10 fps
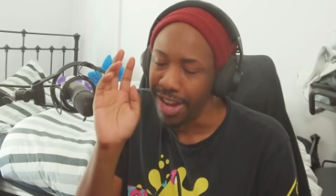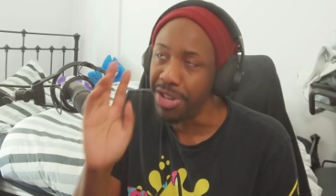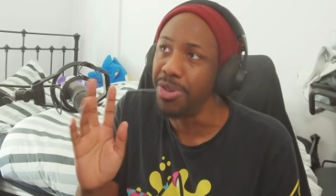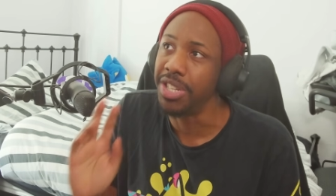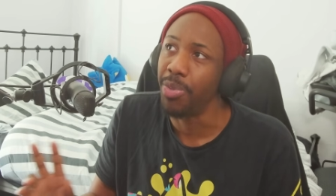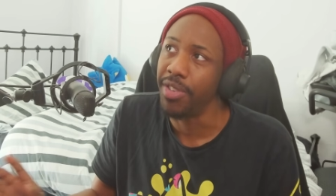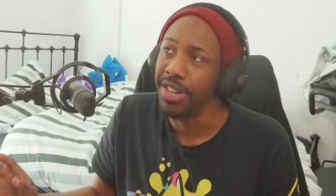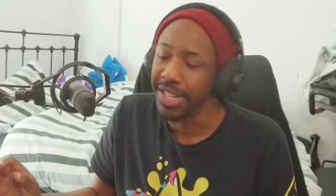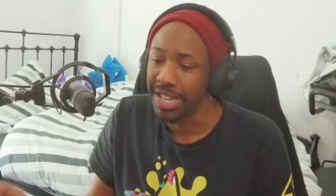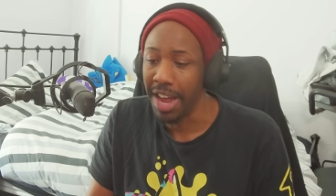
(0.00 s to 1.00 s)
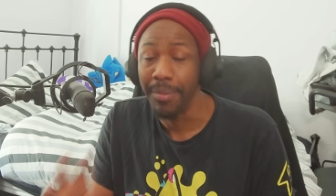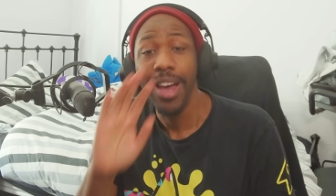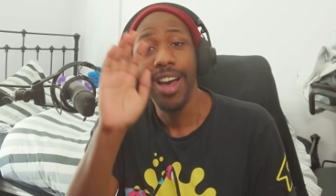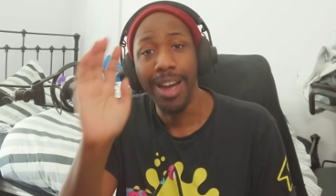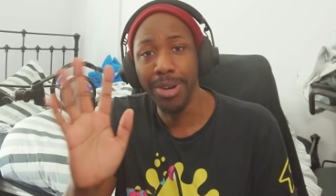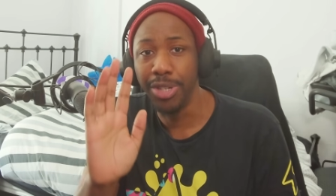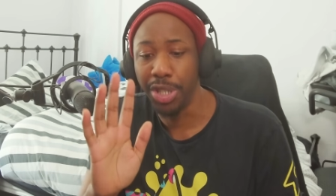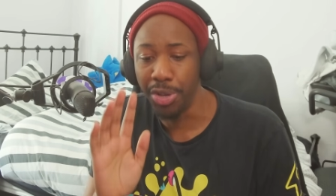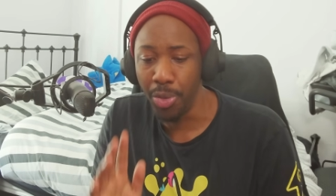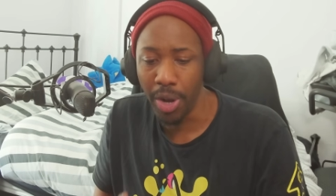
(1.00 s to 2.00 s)
use within this game. I'm going to
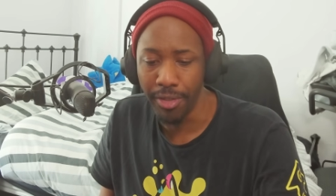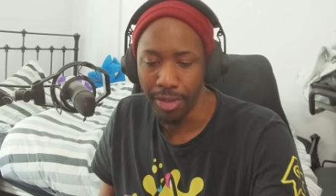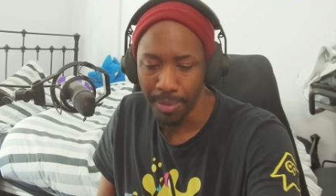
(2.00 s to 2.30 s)
show you one of them.